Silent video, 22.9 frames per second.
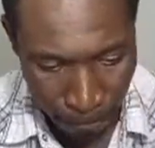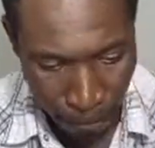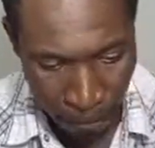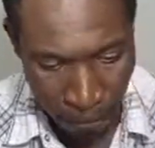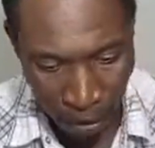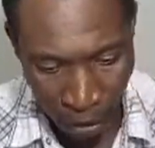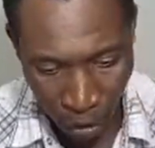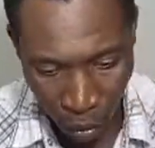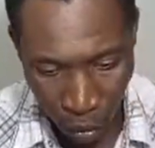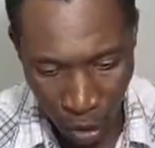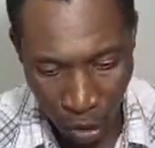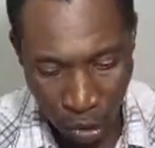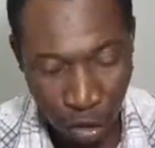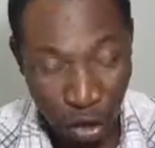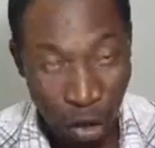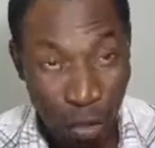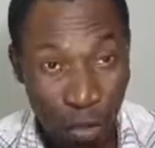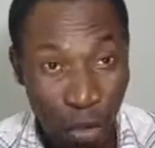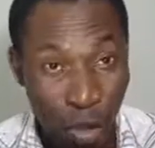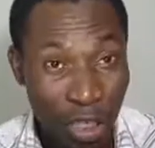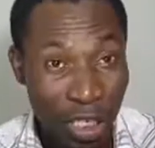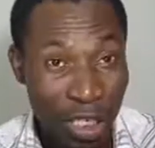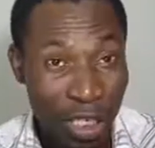When
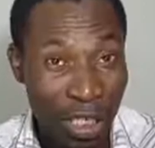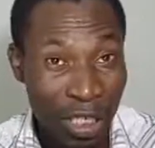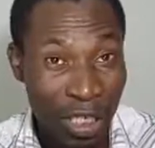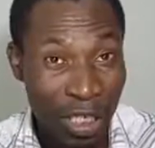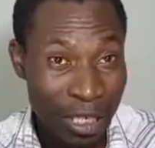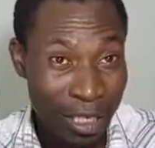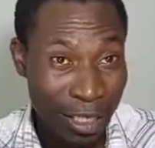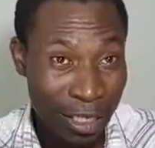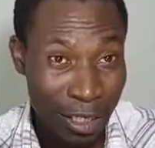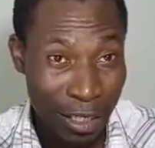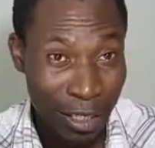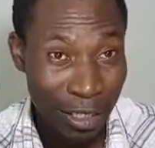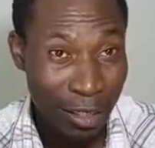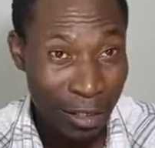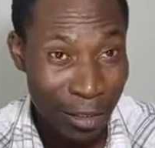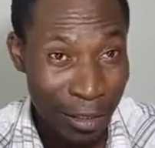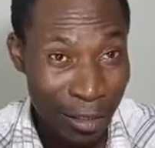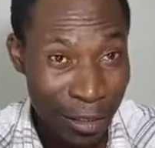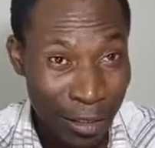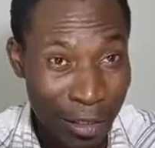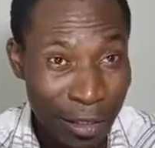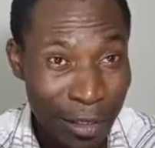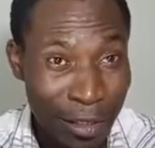somebody is greedy,
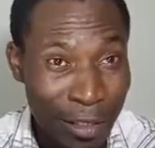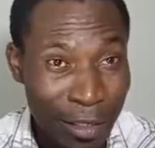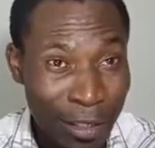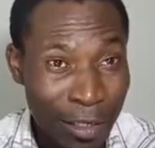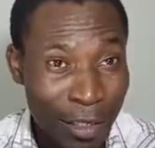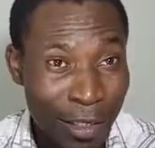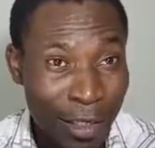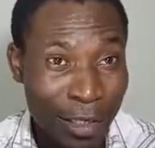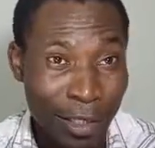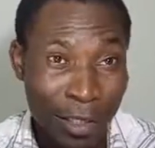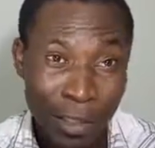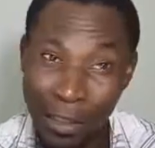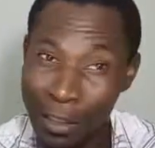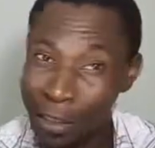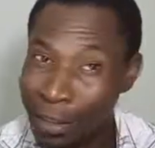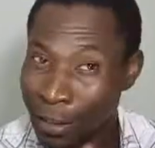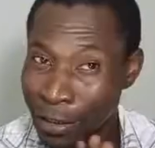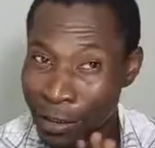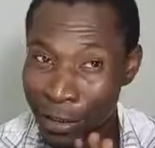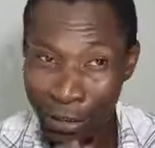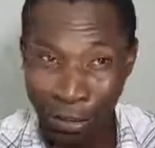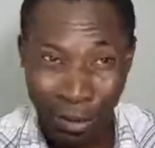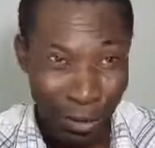
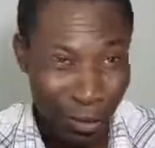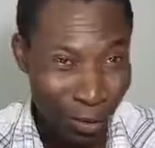so